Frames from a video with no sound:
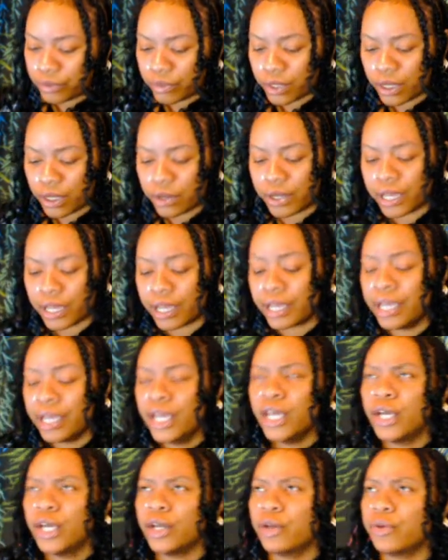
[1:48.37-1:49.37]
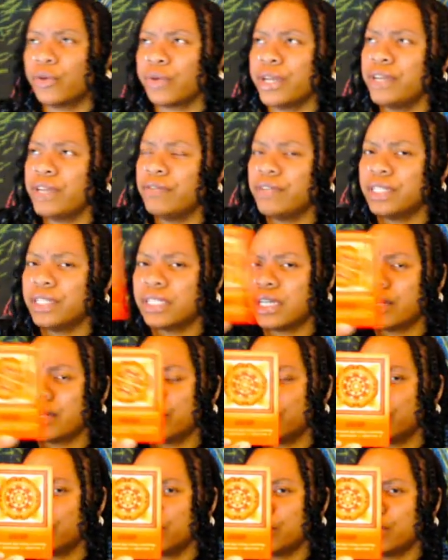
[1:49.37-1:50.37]
Okay, grief is out
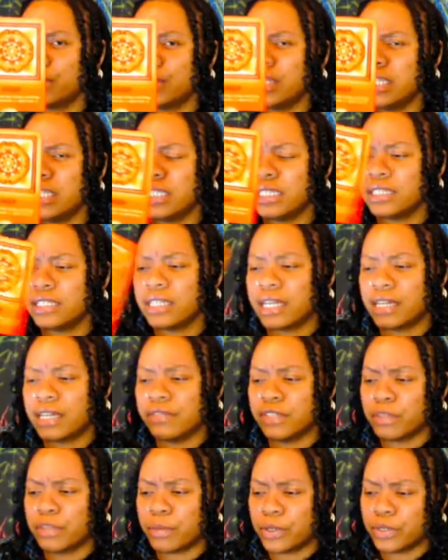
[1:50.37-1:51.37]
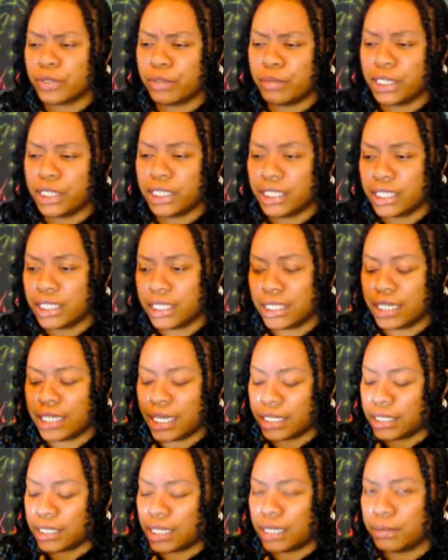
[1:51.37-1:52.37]
here too, and this is not even supposed to be in this
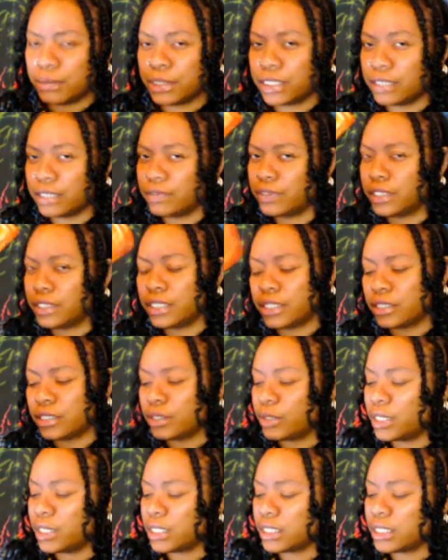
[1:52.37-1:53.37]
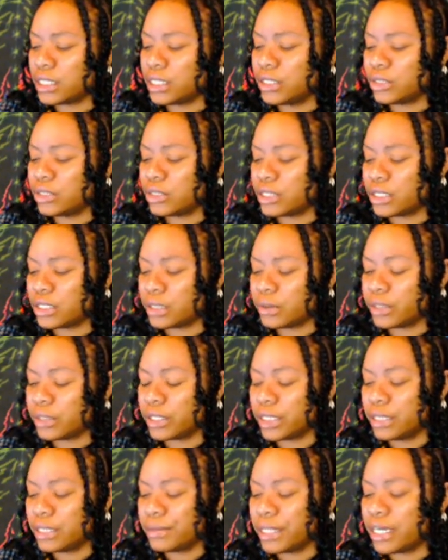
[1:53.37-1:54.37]
deck that I'm shuffling, so that's interesting. I'll
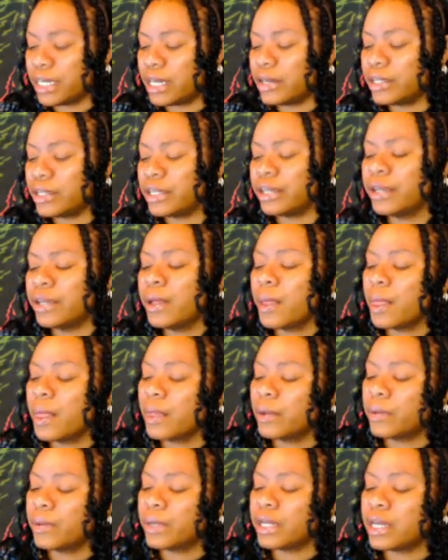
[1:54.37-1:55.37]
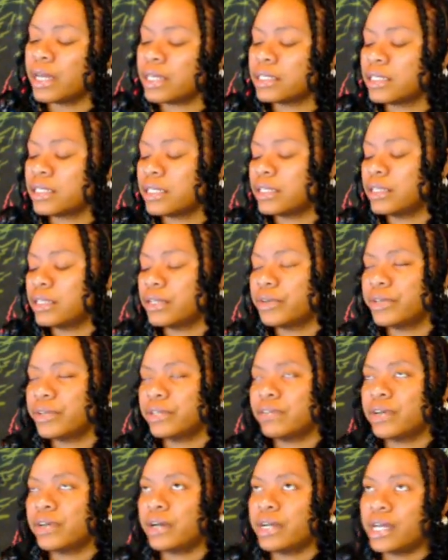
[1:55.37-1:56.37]
keep that out here. When I see the
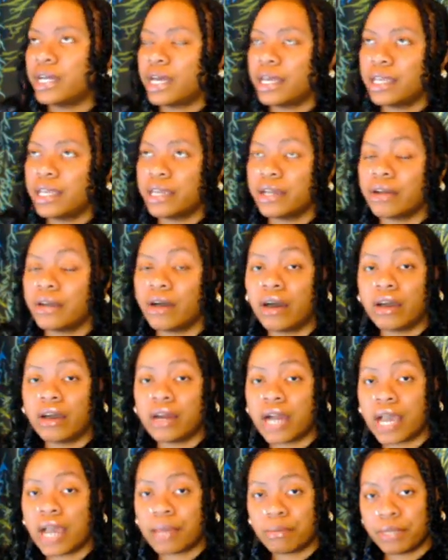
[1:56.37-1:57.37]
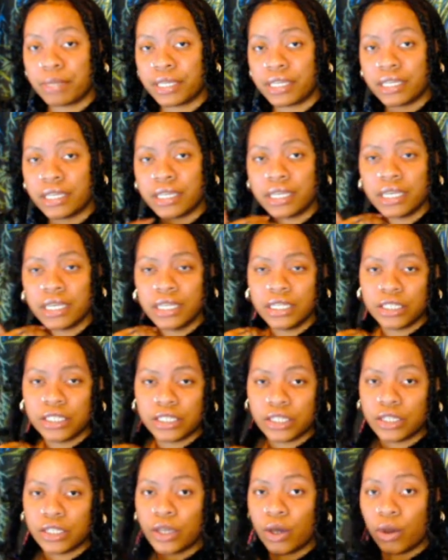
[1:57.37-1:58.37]
grief card, I hear RIP
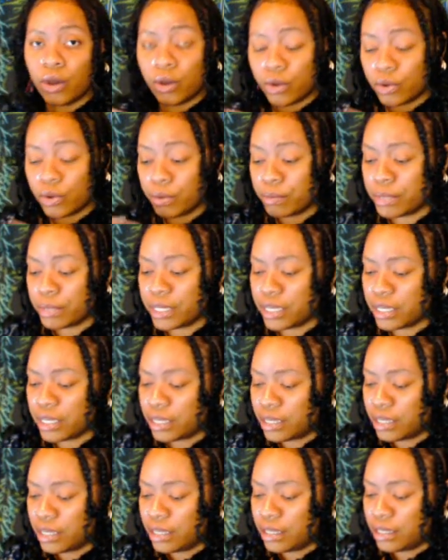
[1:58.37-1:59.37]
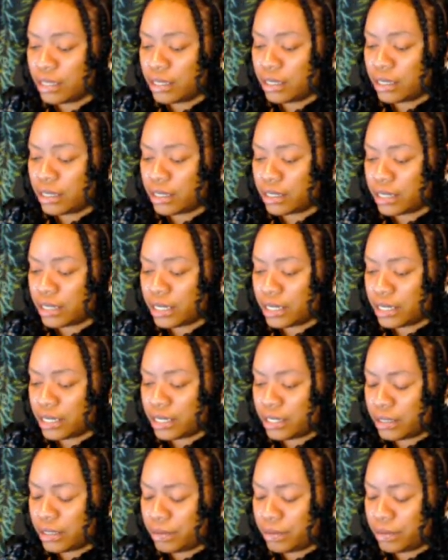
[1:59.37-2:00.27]
to the old me, all right?